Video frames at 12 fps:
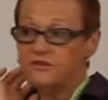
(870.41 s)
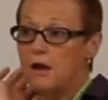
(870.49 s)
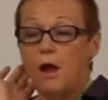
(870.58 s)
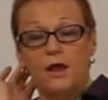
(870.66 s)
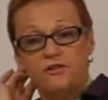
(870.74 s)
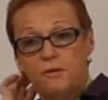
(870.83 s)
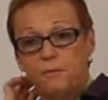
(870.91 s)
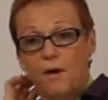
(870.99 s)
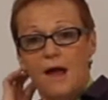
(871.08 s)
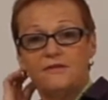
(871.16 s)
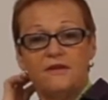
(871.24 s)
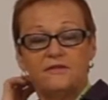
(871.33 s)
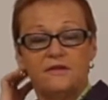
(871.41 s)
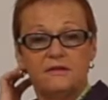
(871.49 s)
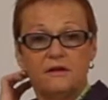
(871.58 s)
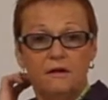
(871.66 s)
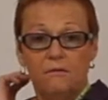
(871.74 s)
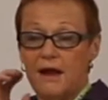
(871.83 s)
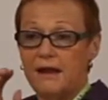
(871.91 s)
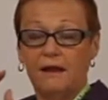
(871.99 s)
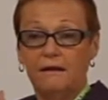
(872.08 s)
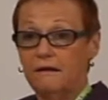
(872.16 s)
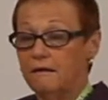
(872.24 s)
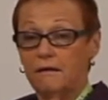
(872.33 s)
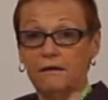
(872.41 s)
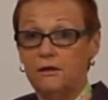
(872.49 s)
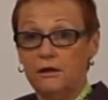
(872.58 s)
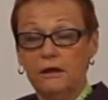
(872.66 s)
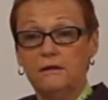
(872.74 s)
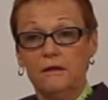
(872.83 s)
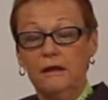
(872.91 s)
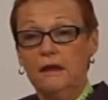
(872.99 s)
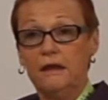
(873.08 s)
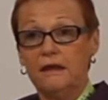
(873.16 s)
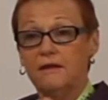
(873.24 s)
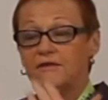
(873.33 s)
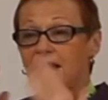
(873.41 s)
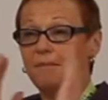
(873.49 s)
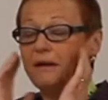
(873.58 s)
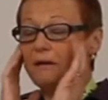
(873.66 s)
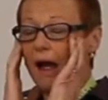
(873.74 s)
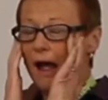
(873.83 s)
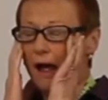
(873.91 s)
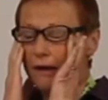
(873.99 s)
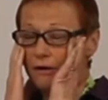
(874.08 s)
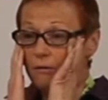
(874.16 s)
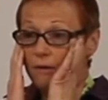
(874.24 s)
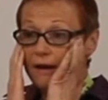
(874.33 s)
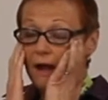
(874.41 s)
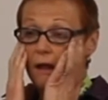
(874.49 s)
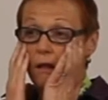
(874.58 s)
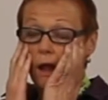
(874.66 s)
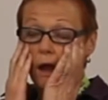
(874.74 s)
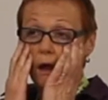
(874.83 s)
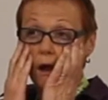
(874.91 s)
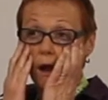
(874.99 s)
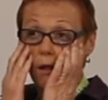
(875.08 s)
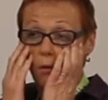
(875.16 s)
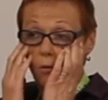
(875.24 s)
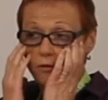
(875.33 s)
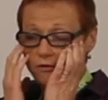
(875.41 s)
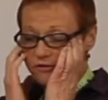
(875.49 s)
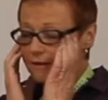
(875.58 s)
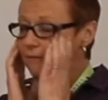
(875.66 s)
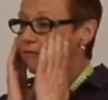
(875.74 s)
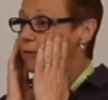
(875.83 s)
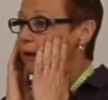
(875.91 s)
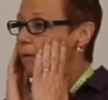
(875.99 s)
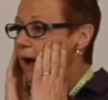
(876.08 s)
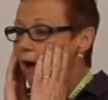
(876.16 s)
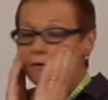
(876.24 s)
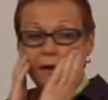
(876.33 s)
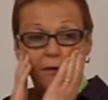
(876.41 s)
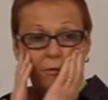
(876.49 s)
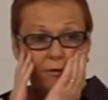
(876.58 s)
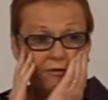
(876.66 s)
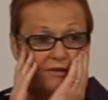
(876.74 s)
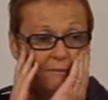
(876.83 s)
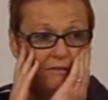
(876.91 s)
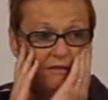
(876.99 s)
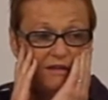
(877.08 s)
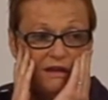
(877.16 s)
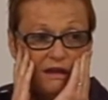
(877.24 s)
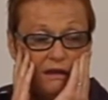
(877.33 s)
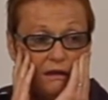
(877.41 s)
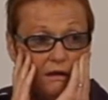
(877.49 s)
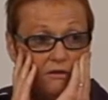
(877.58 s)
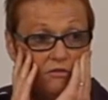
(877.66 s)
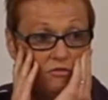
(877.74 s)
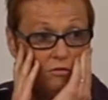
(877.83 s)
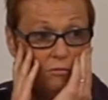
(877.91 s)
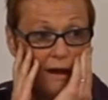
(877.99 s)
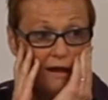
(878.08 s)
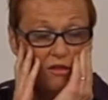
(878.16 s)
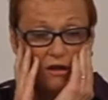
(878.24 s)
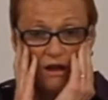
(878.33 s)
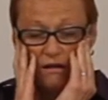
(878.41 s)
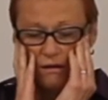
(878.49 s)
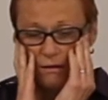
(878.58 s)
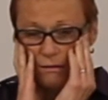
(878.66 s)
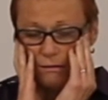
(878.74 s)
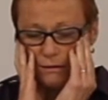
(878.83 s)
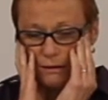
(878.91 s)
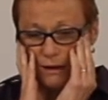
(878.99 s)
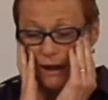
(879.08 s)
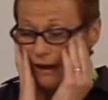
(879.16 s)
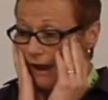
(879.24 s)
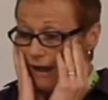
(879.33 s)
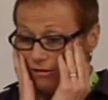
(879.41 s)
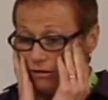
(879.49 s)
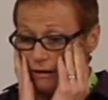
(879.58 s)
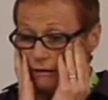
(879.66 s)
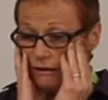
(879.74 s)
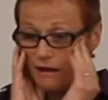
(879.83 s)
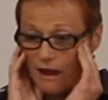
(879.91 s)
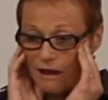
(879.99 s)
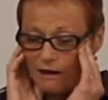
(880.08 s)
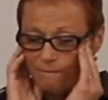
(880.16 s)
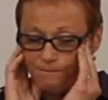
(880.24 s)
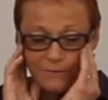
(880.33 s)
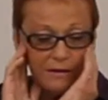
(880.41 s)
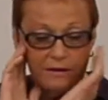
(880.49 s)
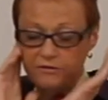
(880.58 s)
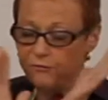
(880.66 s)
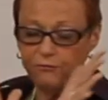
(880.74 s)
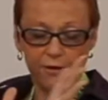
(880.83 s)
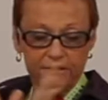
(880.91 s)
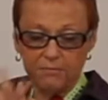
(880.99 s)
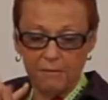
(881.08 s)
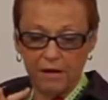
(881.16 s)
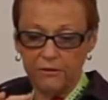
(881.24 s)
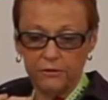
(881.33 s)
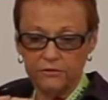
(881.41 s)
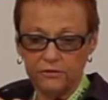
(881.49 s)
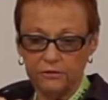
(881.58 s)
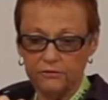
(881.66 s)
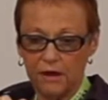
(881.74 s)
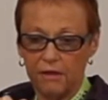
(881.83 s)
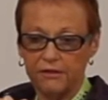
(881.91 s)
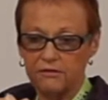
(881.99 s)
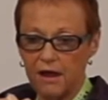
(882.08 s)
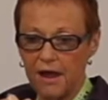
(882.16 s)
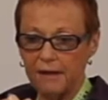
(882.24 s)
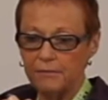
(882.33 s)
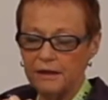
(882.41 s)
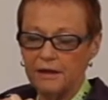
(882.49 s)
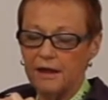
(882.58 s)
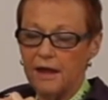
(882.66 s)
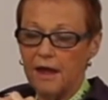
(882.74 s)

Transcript: It's a process, and you know what? It is. I mean, I know when I'll order something, if we go out and I order something to eat and it's too much, and I'll go, and I actually look at it, and it's a phrase my mother used to use all the time,